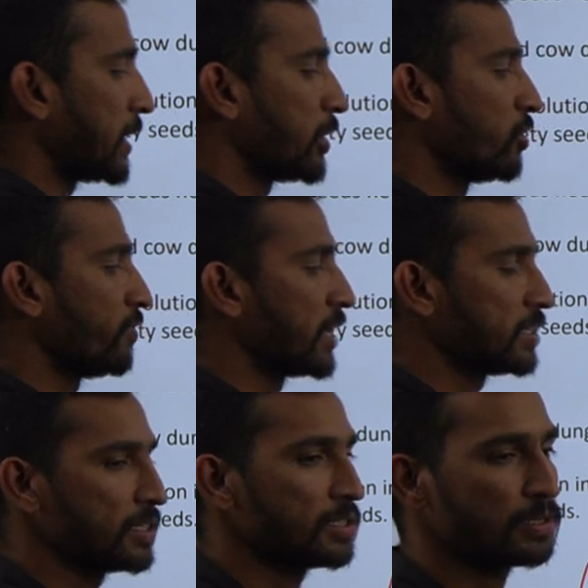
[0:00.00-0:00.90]
and
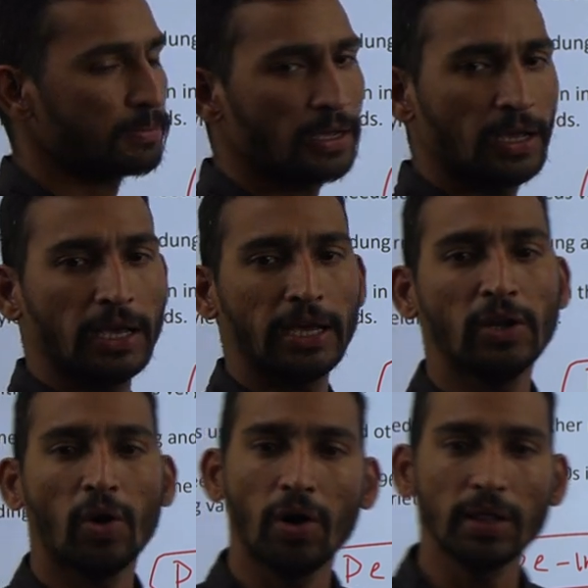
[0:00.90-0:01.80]
Riyatwari system.
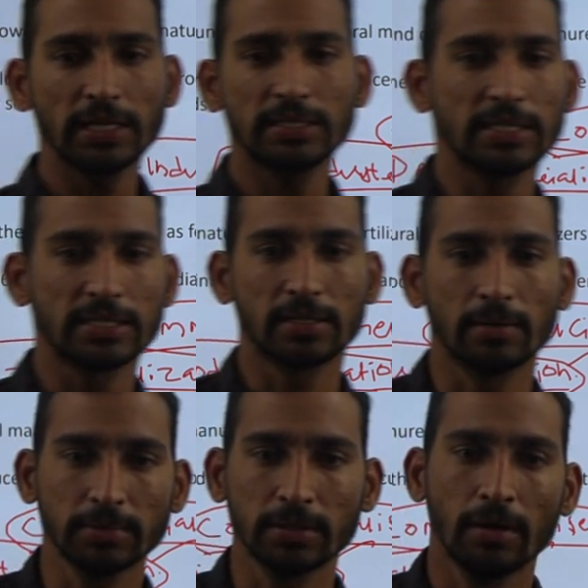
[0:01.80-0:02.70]
In all these
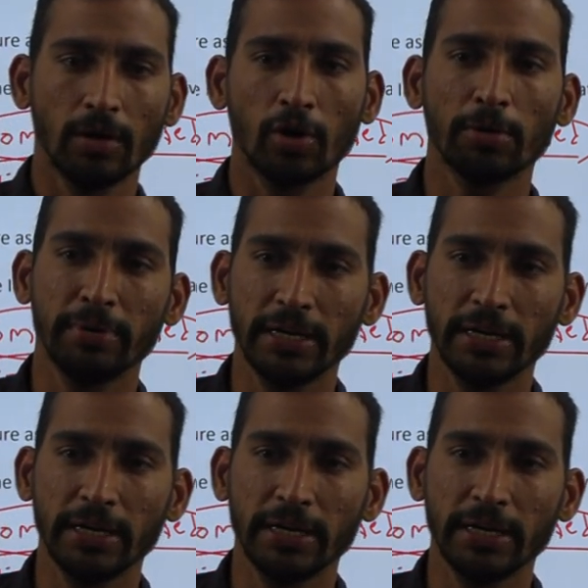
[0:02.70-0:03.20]
systems, okay,